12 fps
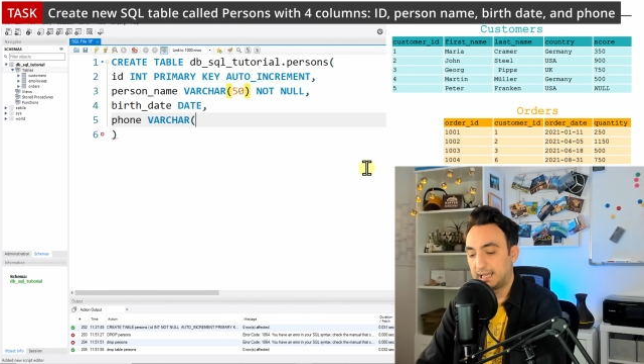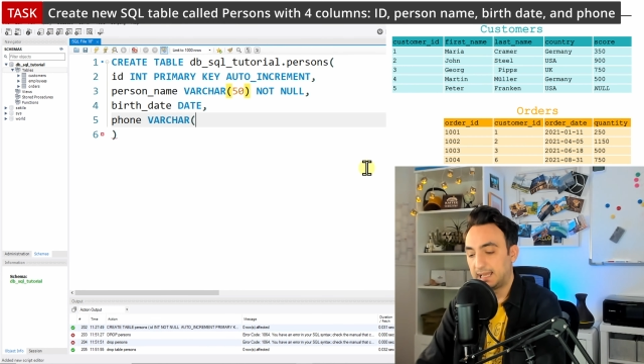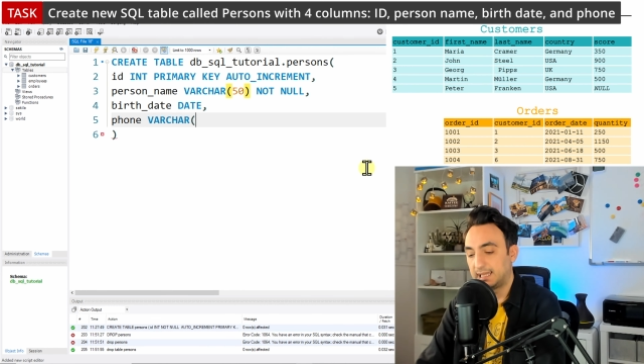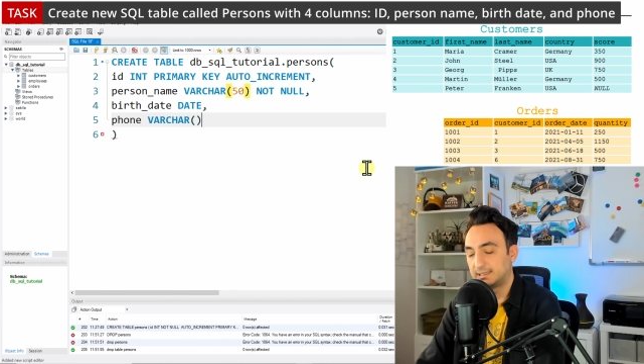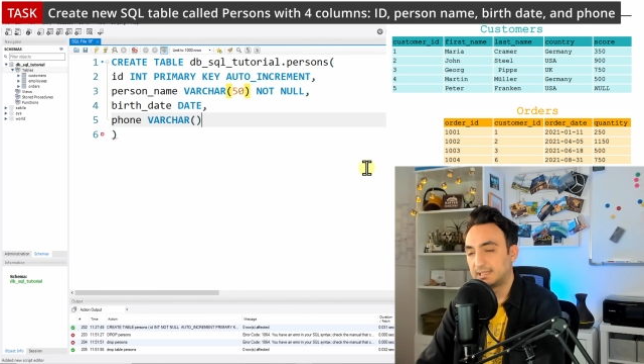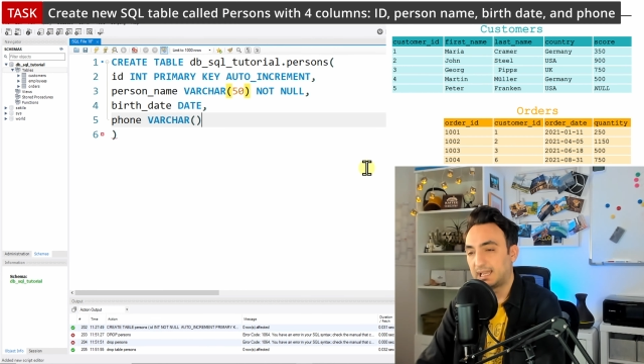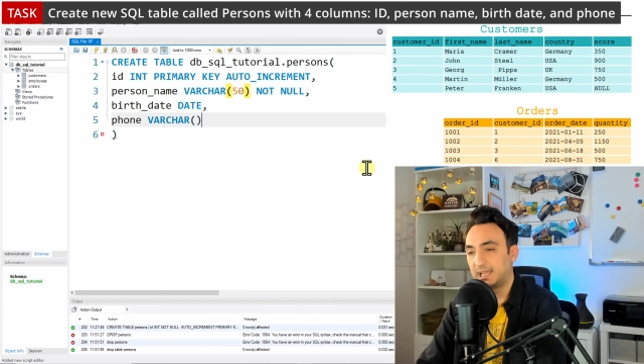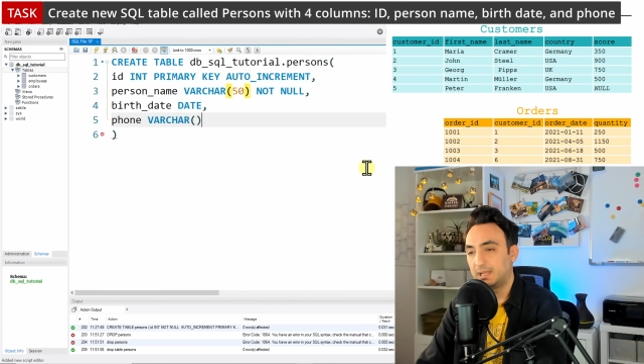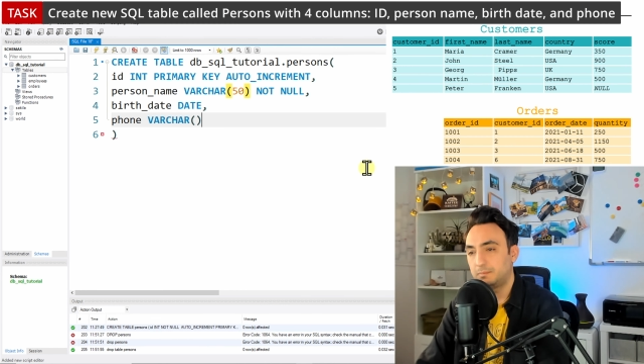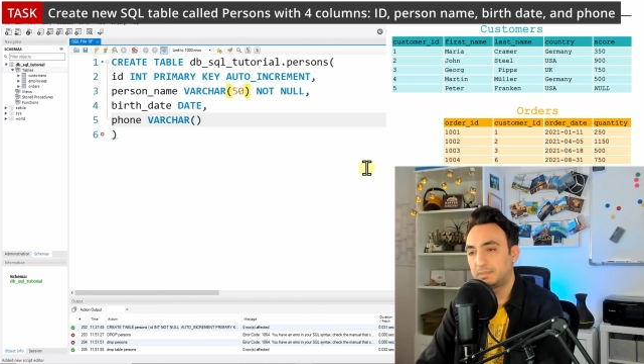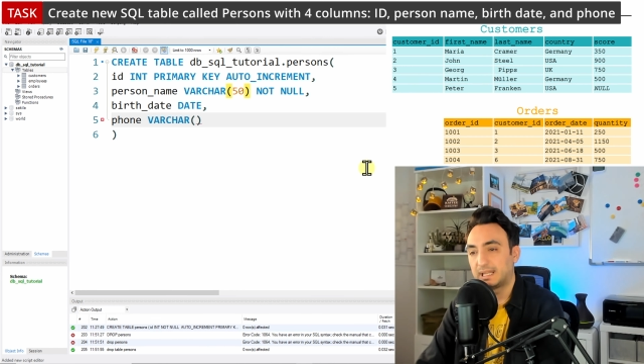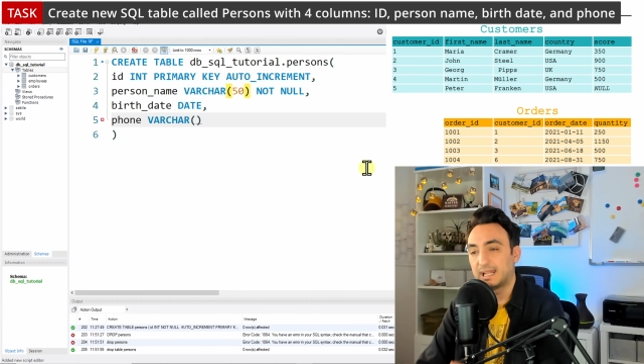And
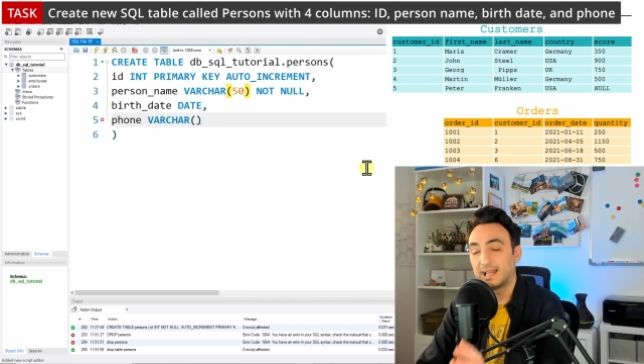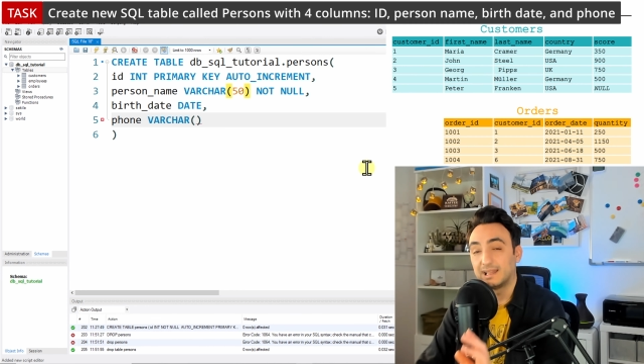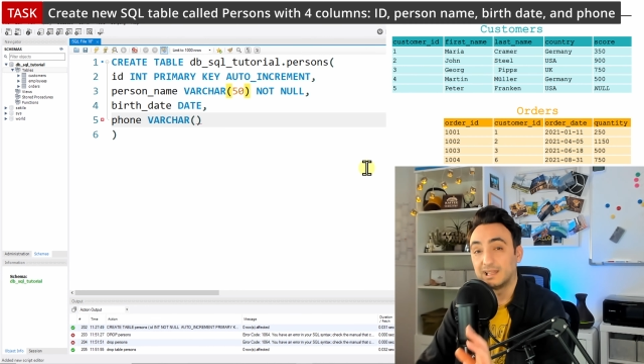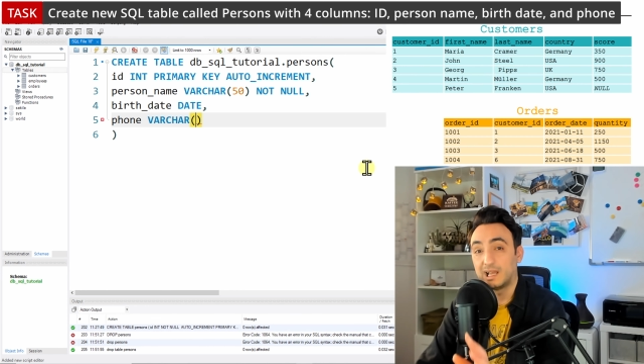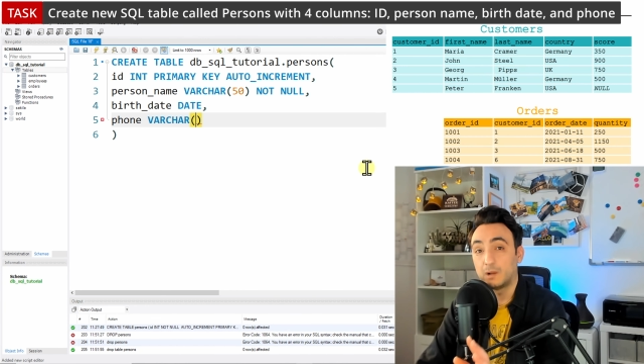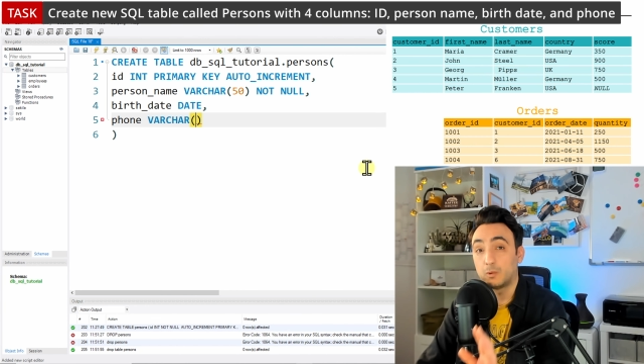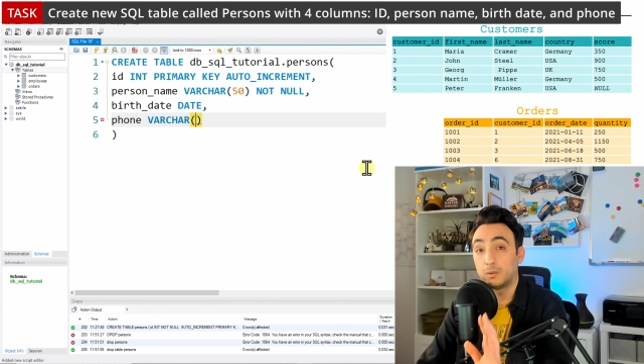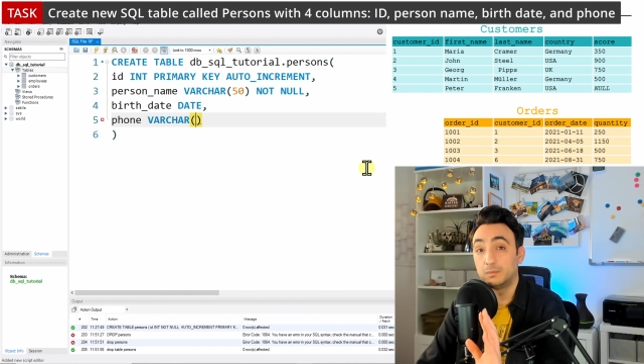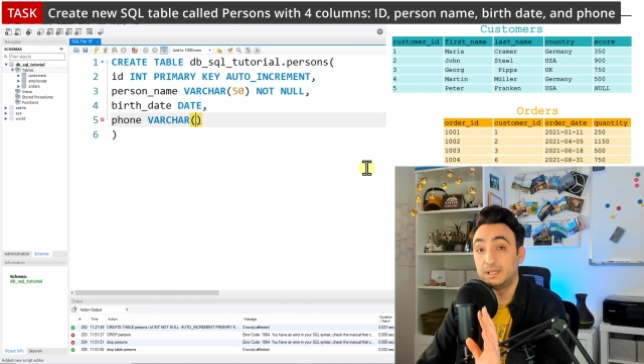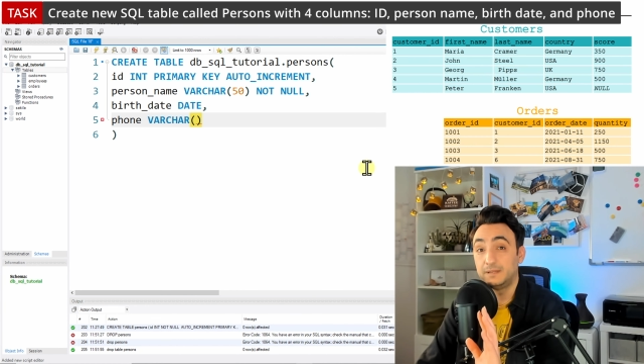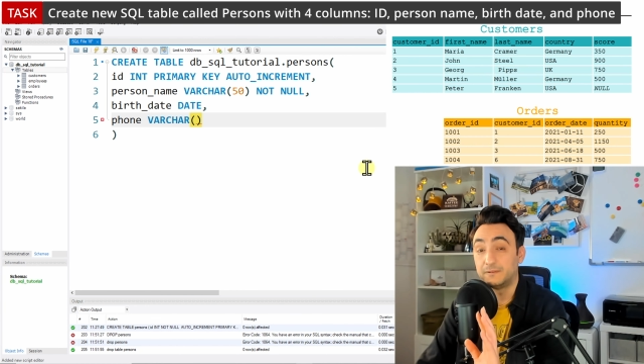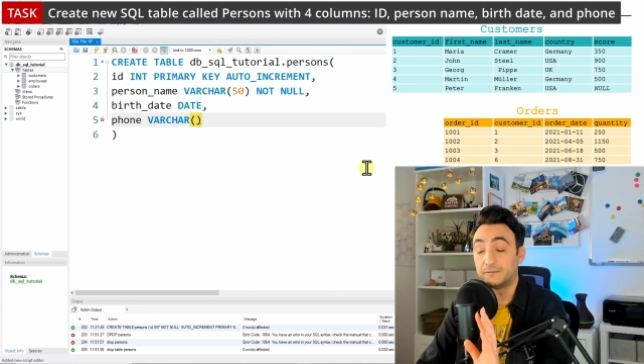I'm gonna allow
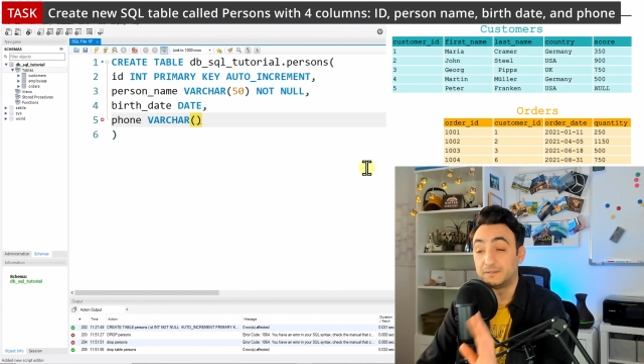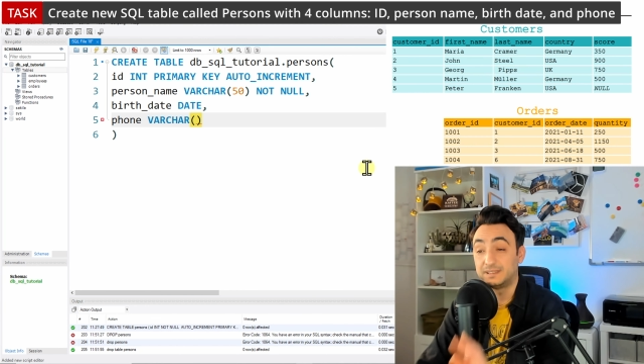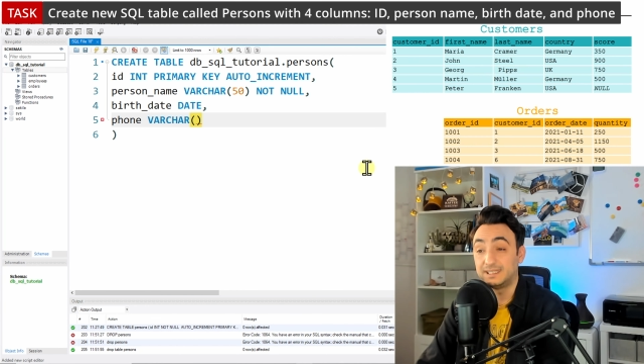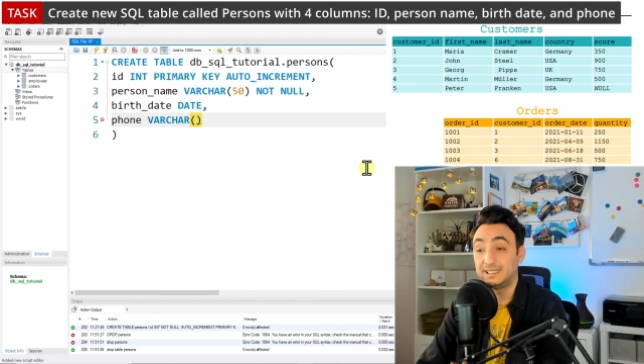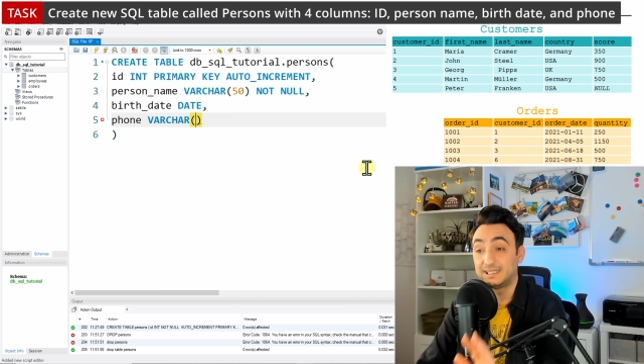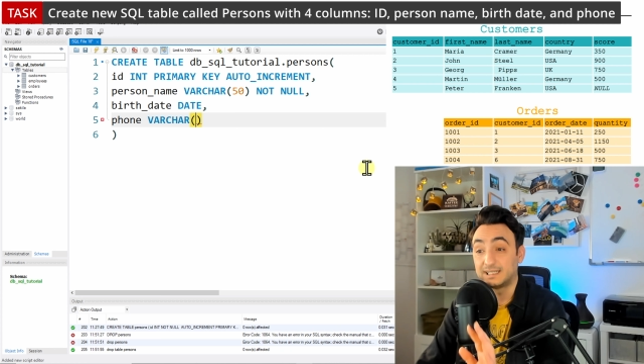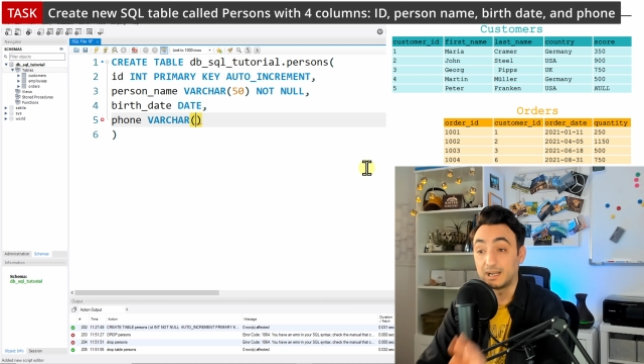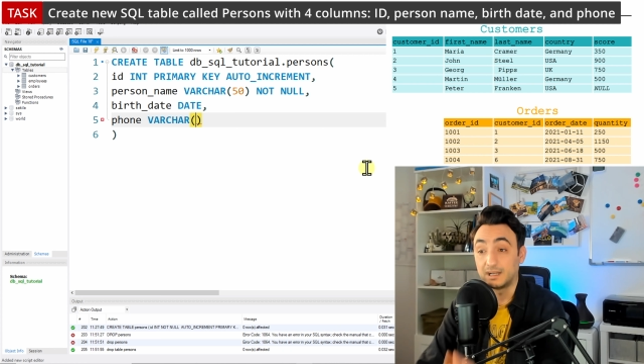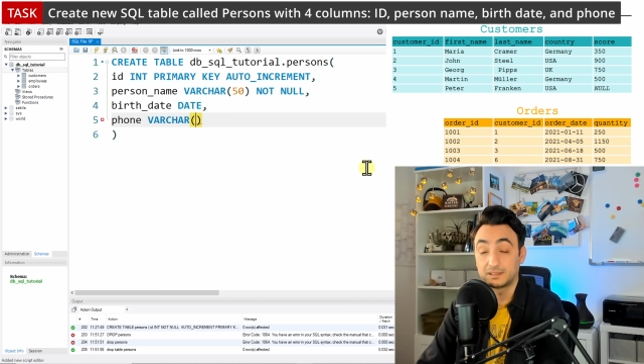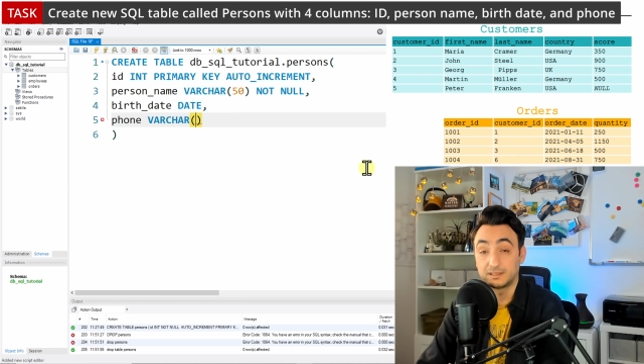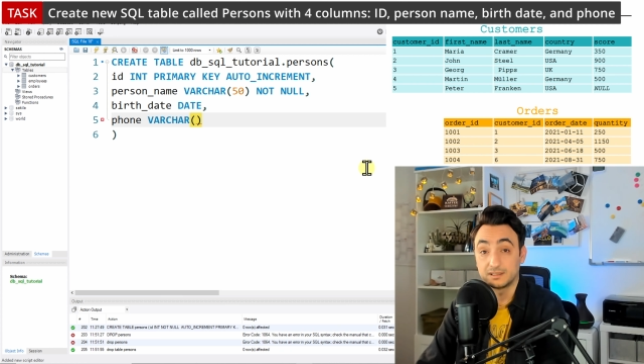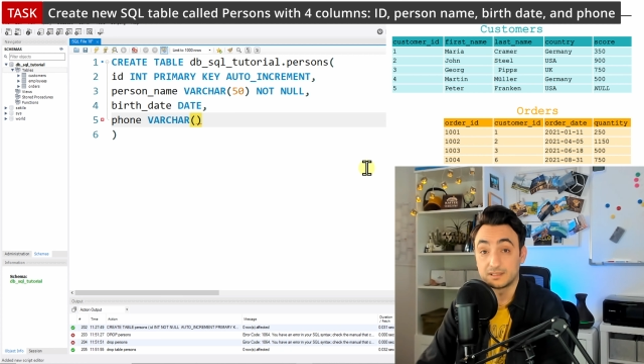only 15
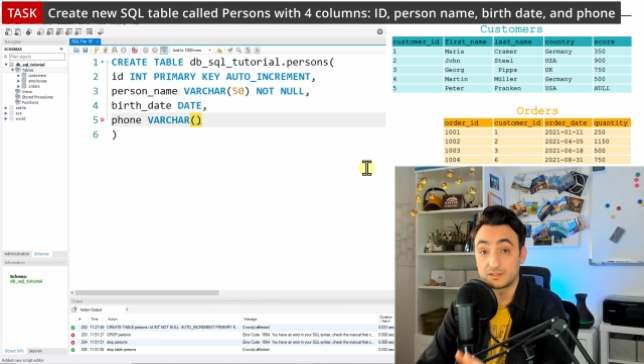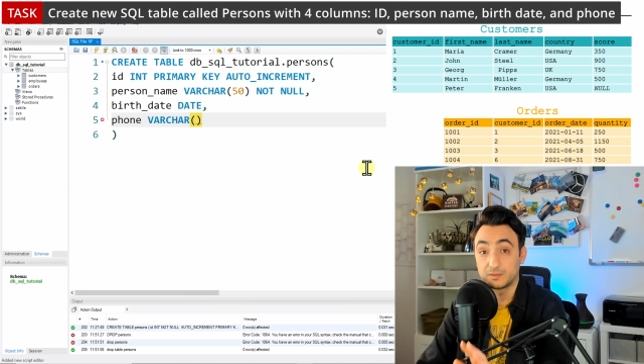characters